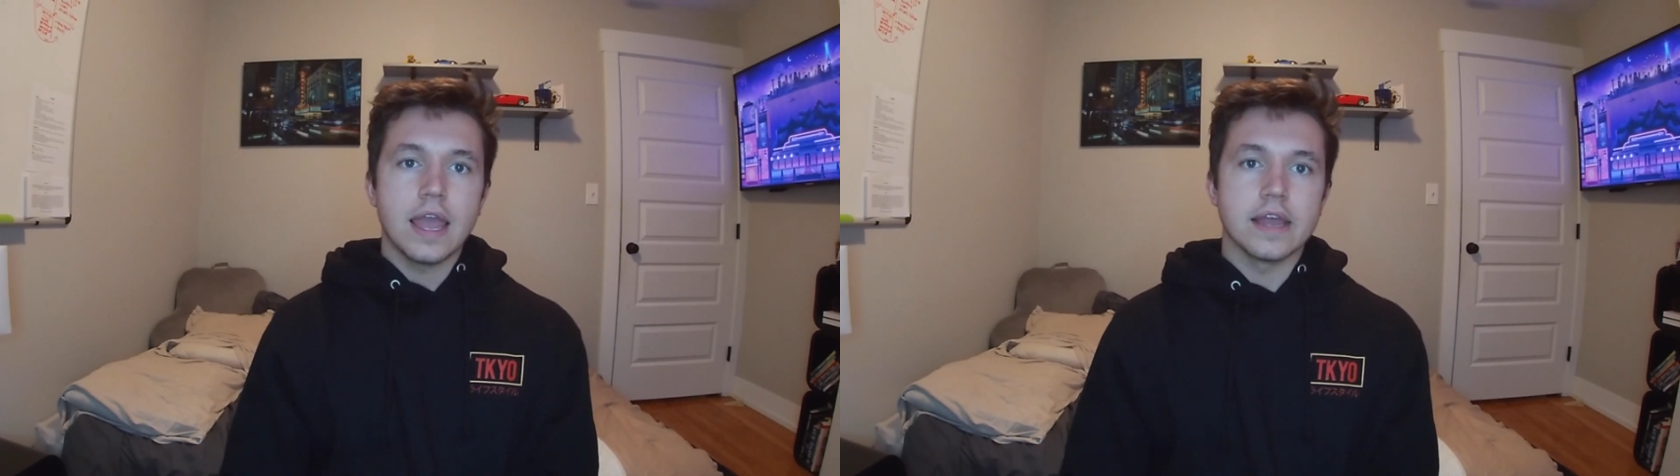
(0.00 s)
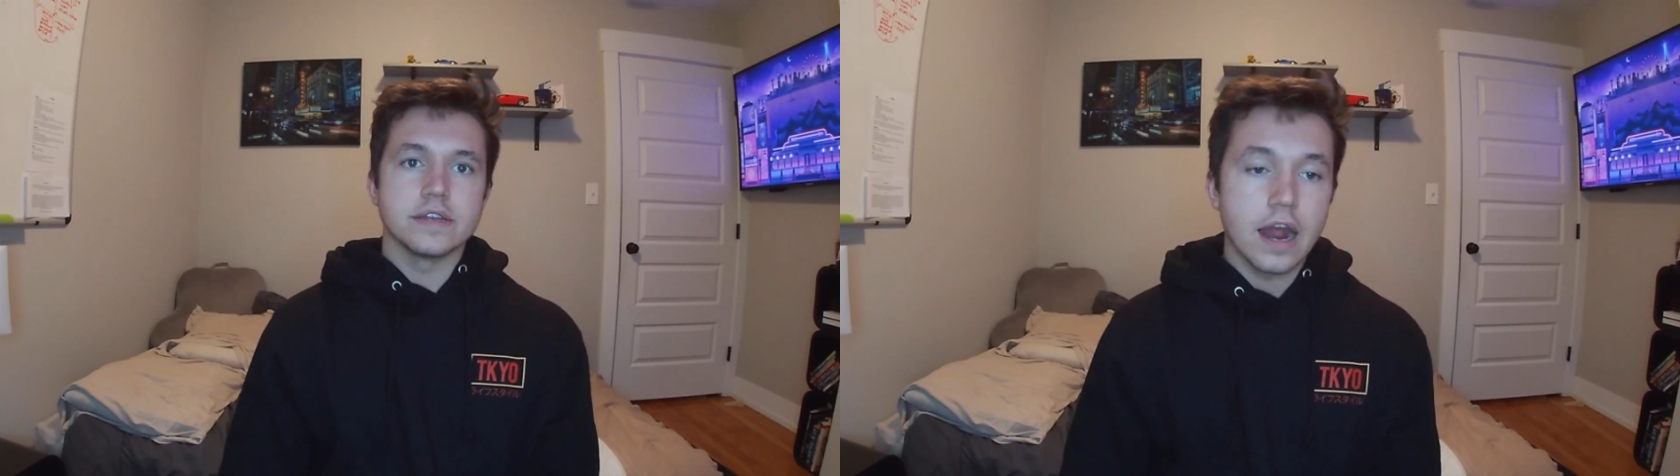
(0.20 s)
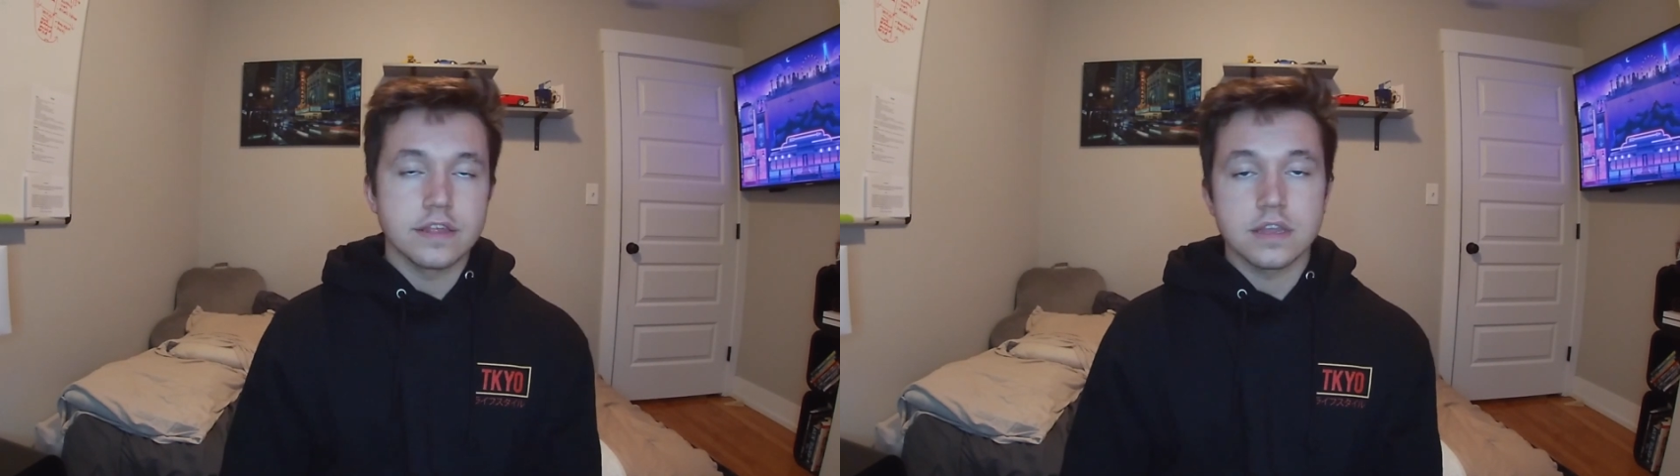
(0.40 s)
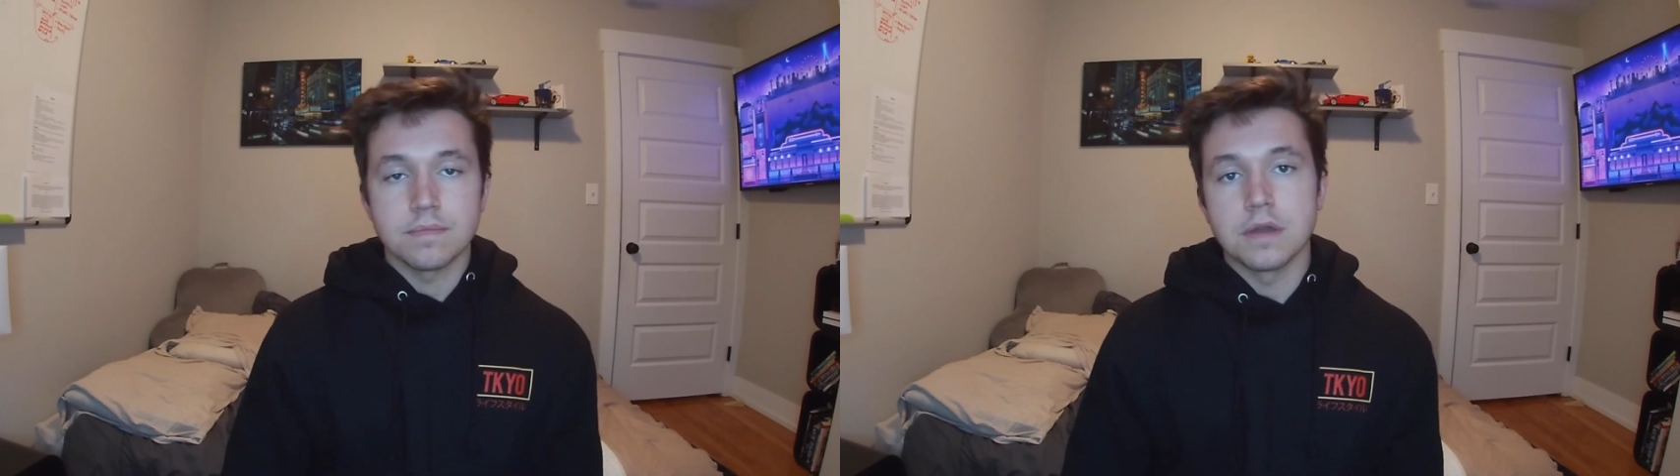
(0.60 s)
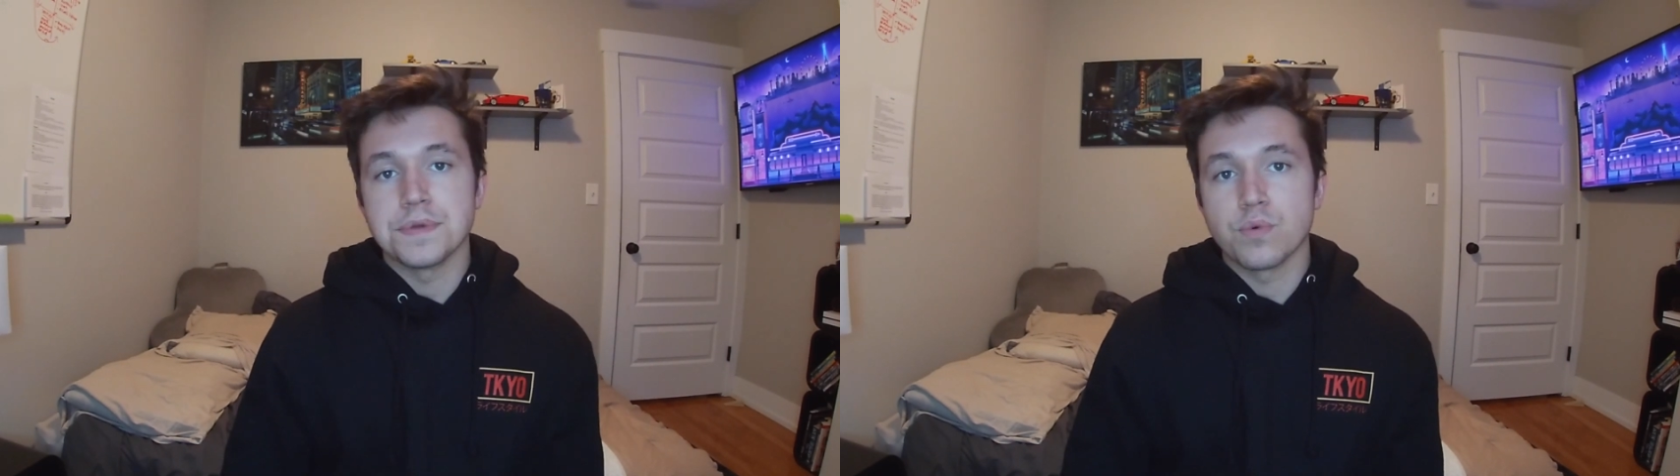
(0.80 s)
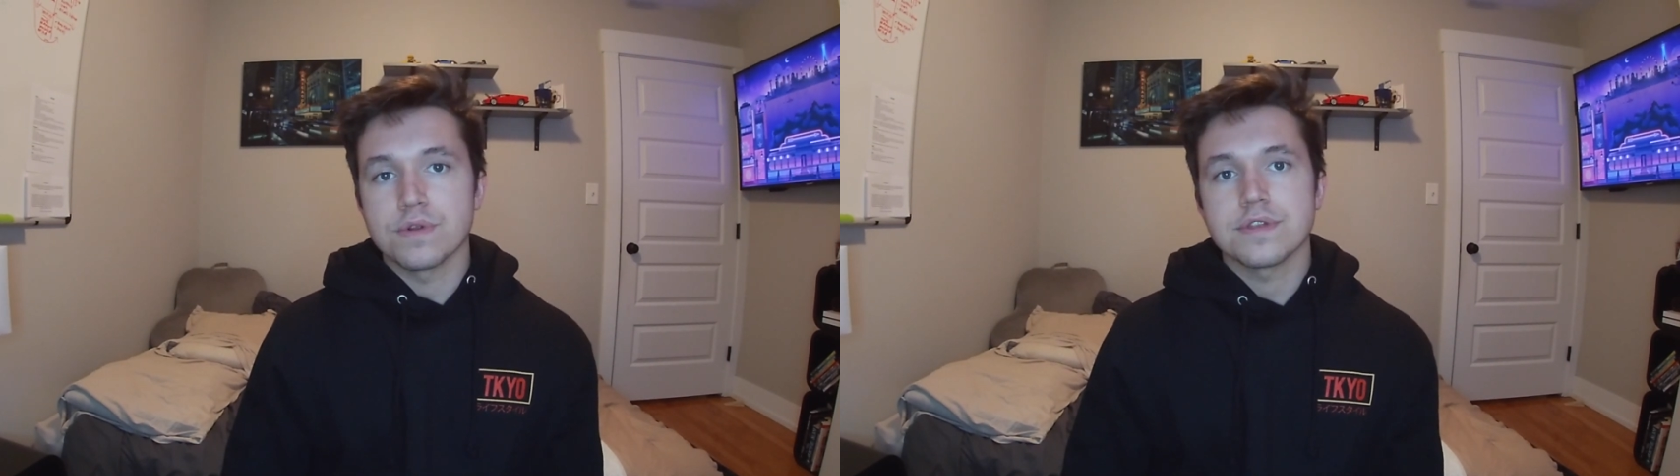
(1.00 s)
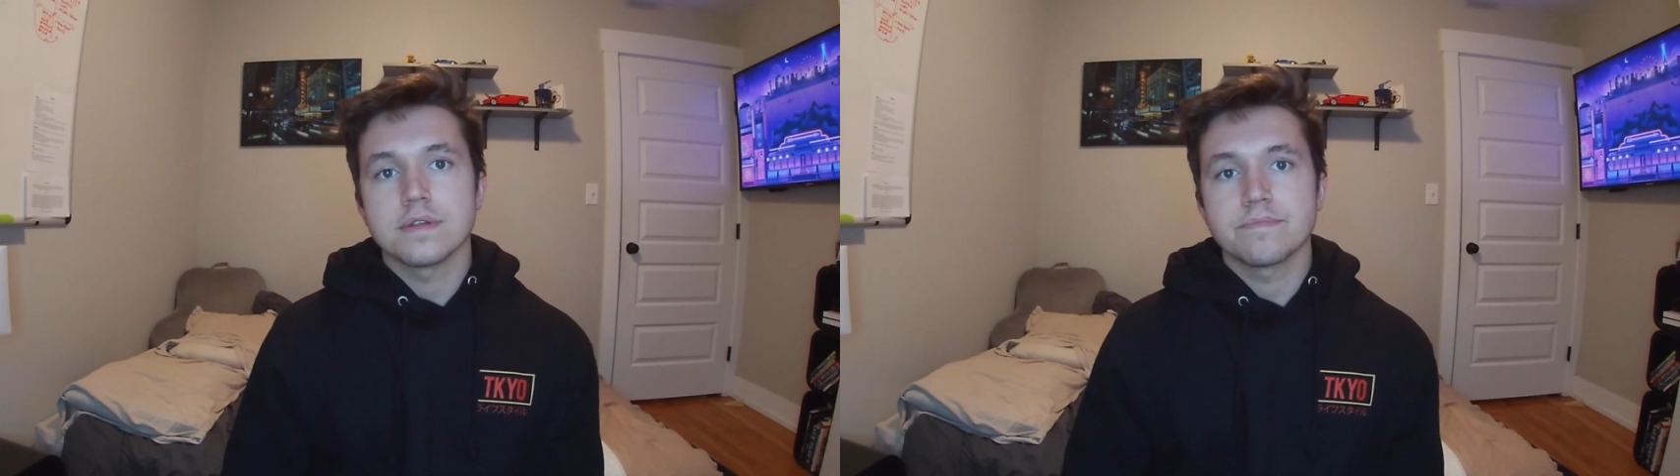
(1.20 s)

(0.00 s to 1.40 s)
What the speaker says: and I think it might be worth it.